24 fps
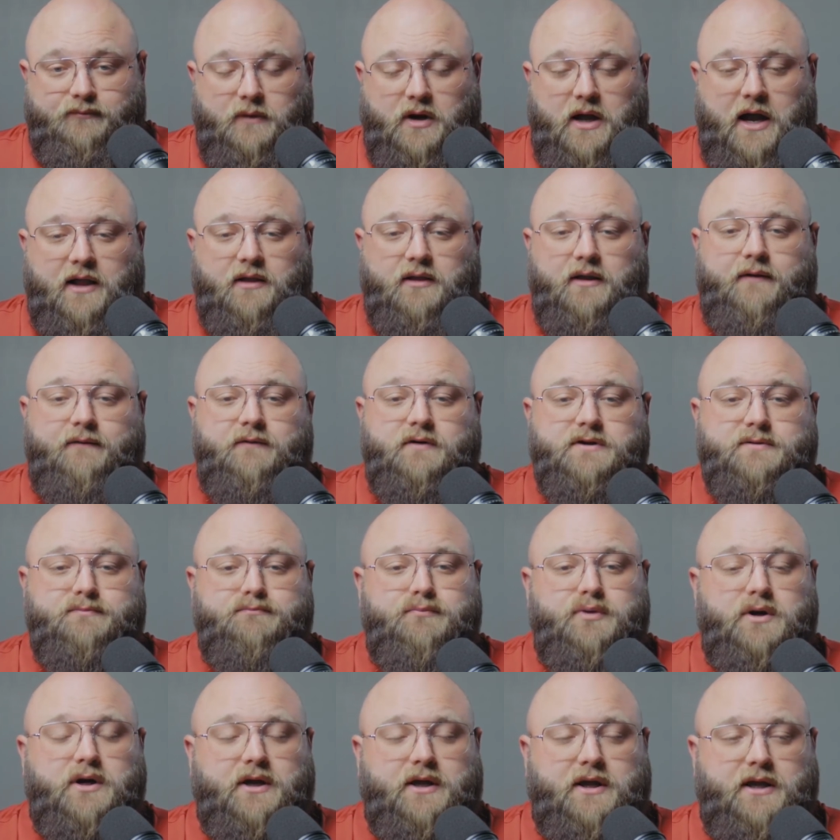I leverage
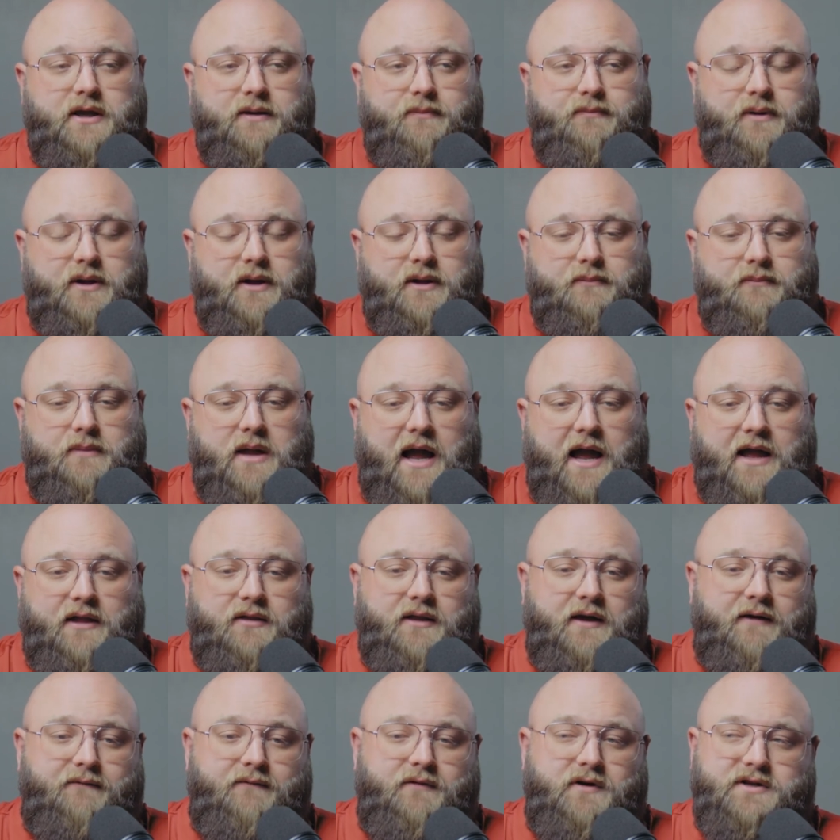bookkeeping. I
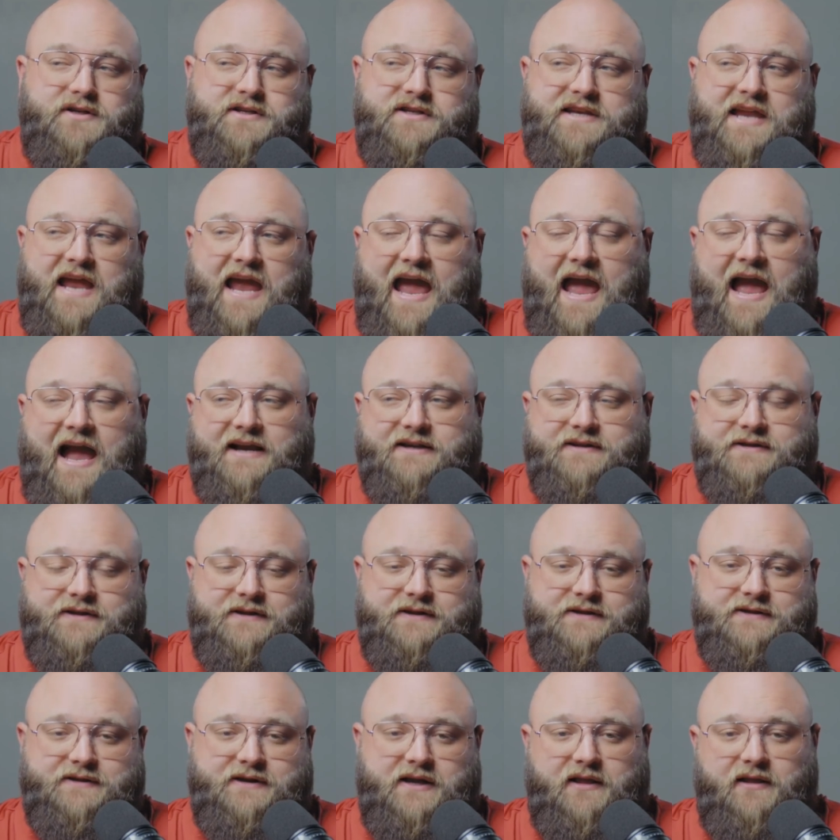leverage
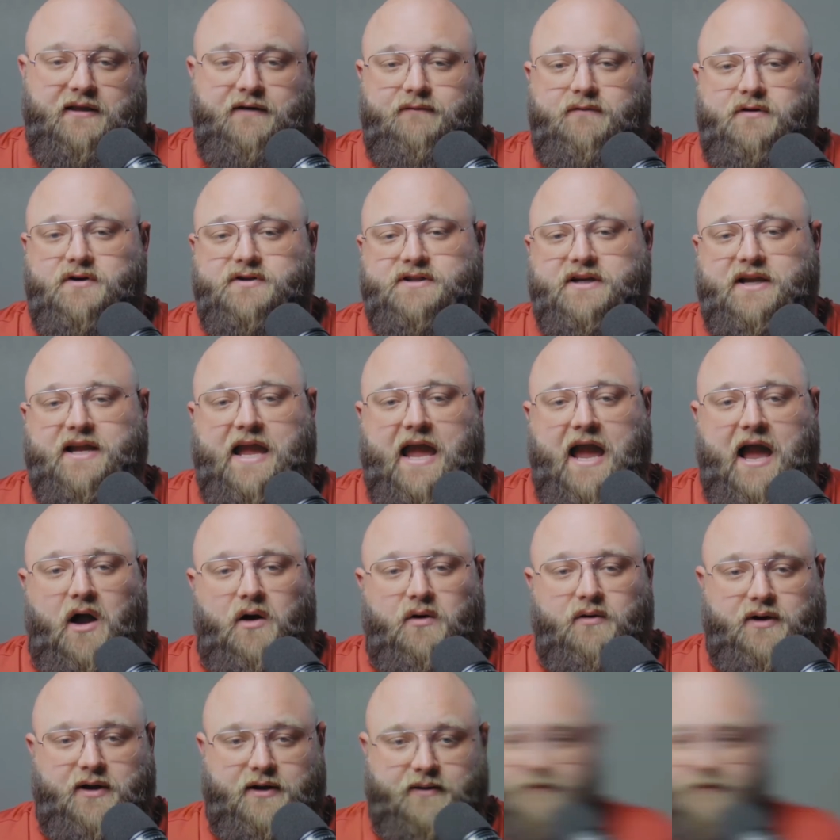taxes. I leverage accounting.